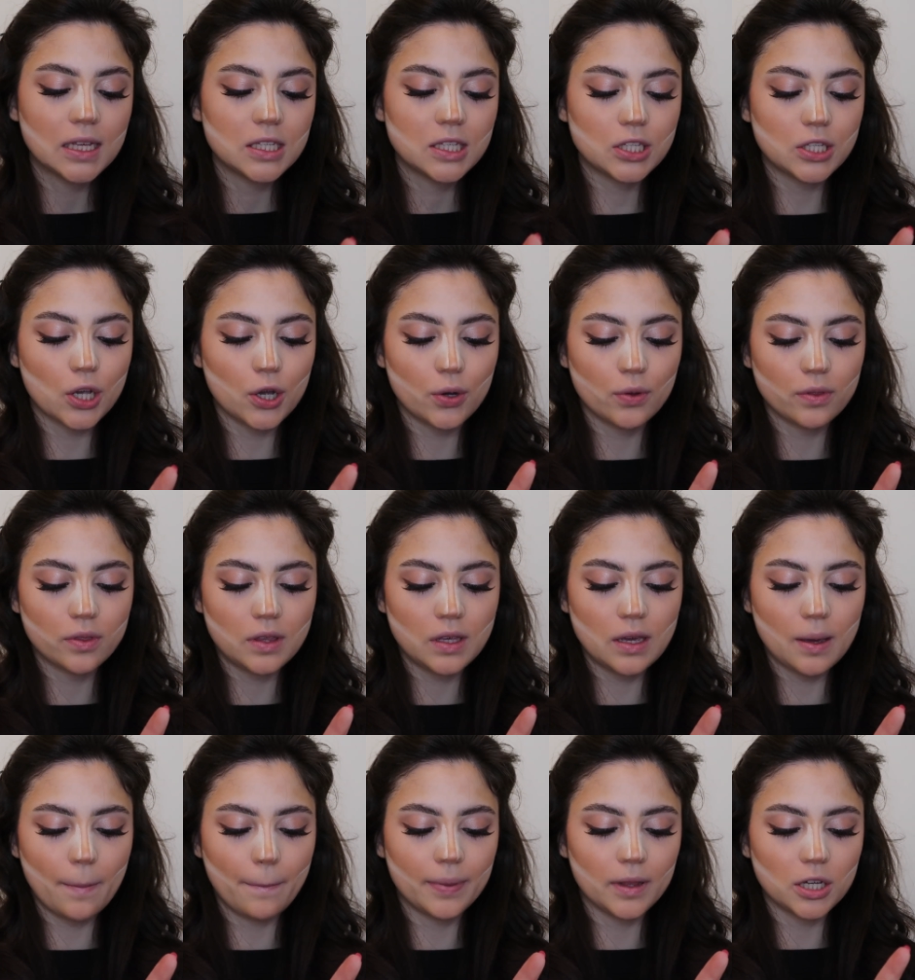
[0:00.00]
So
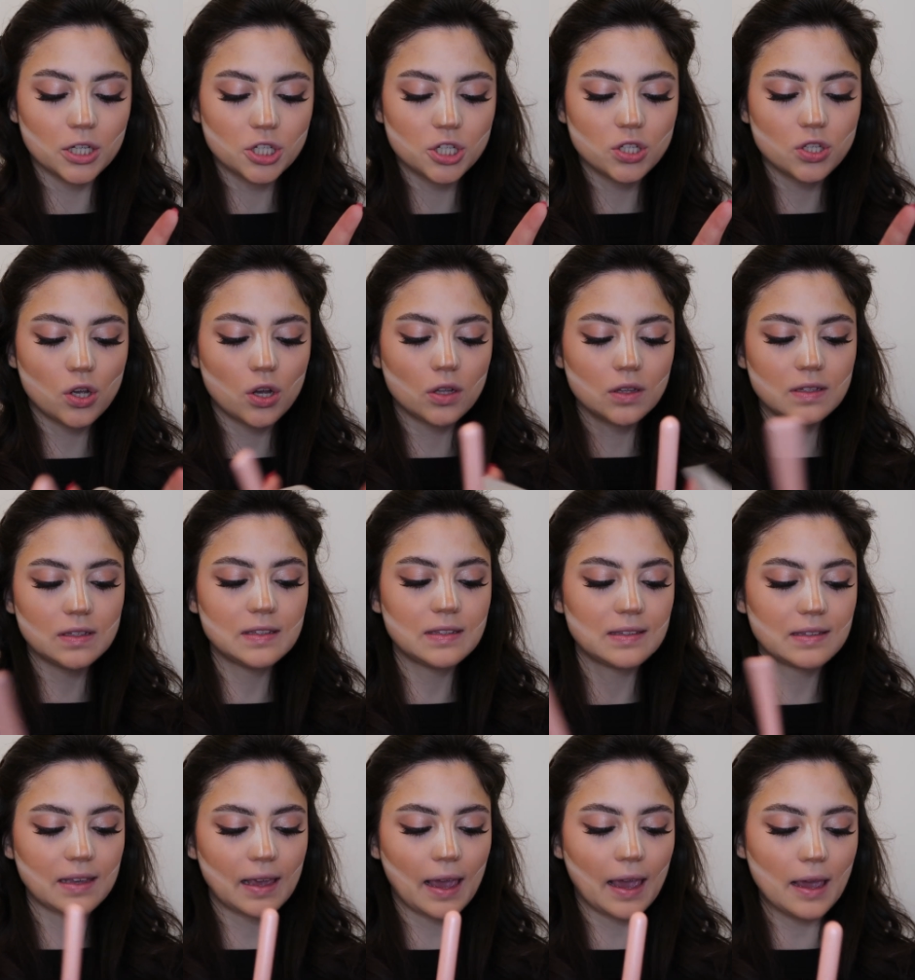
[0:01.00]
the blush is called
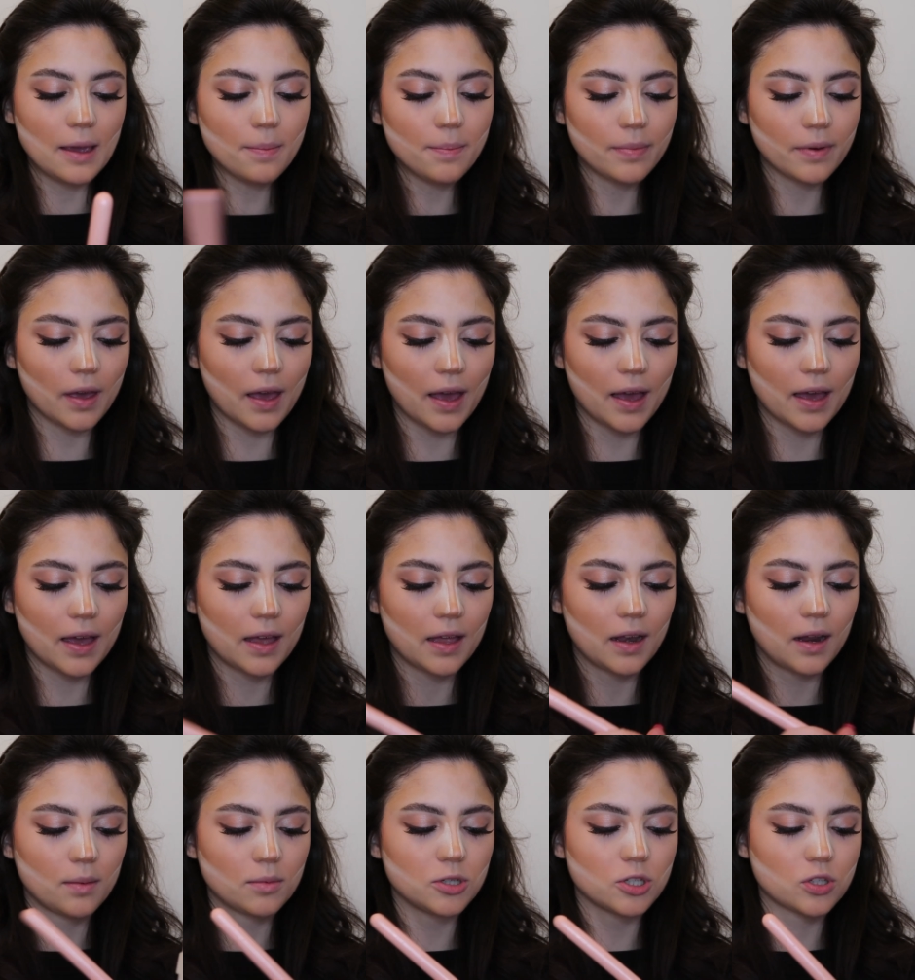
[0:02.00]
Escape,
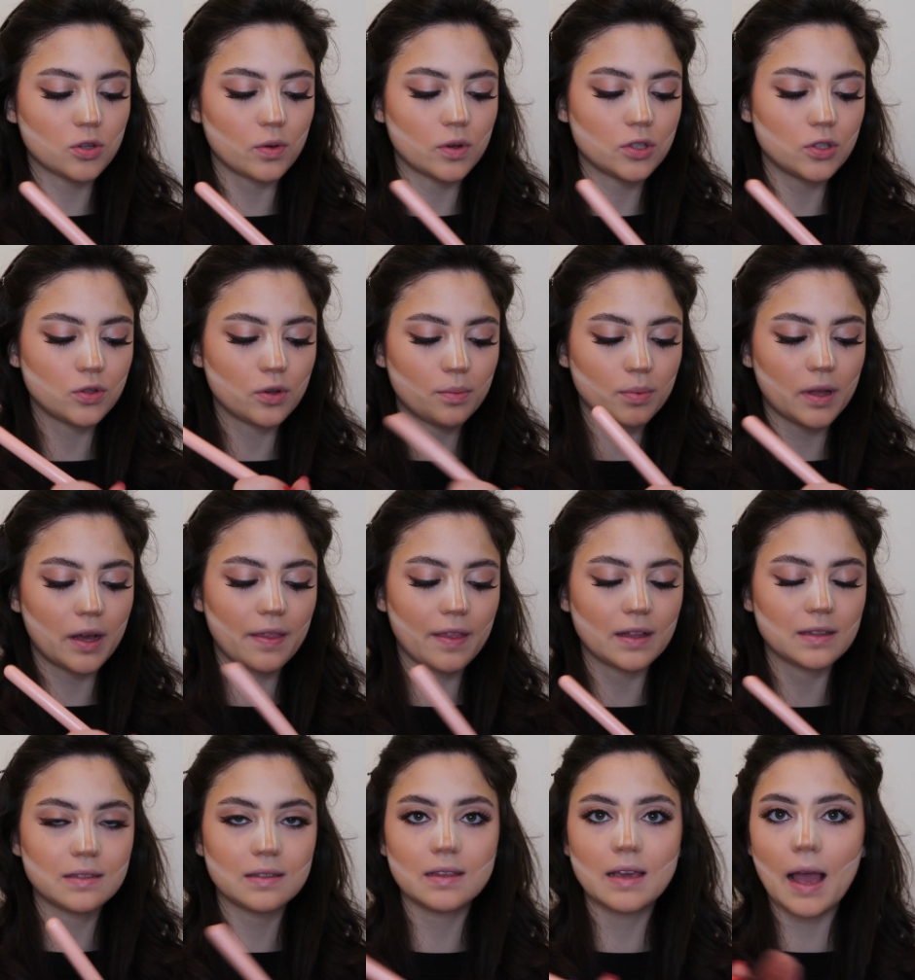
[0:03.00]
and I'm just going to apply
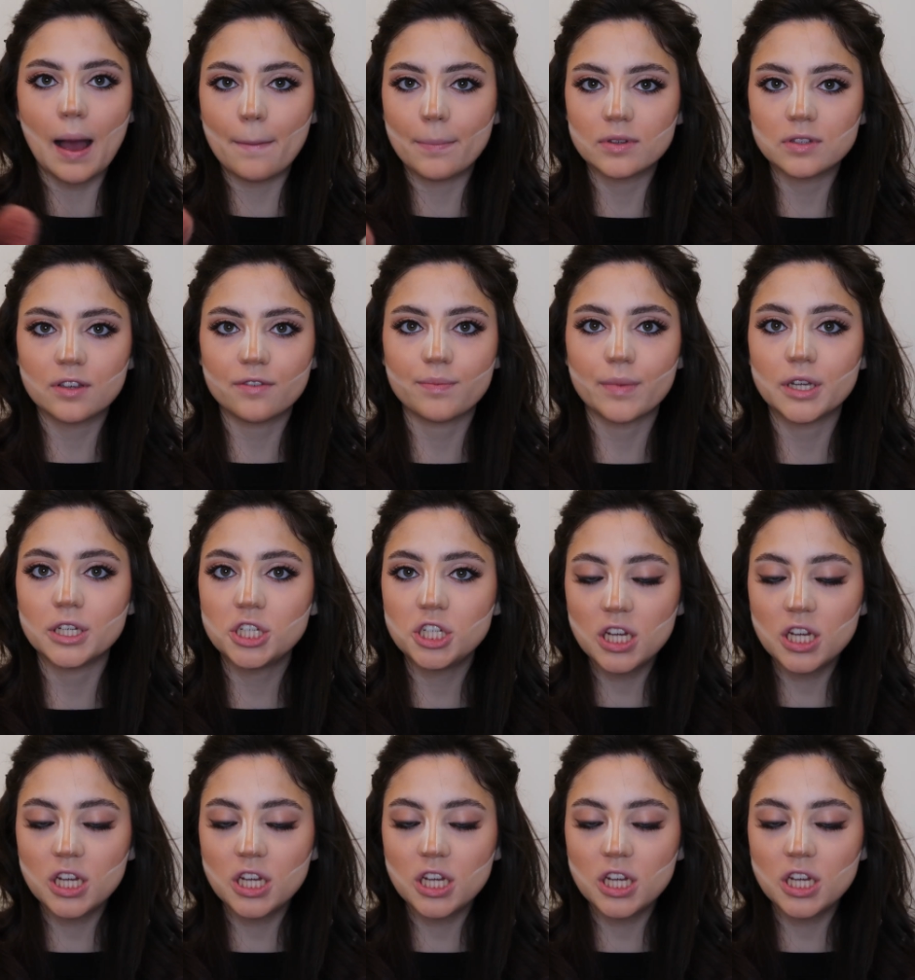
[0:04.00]
that to the apples of my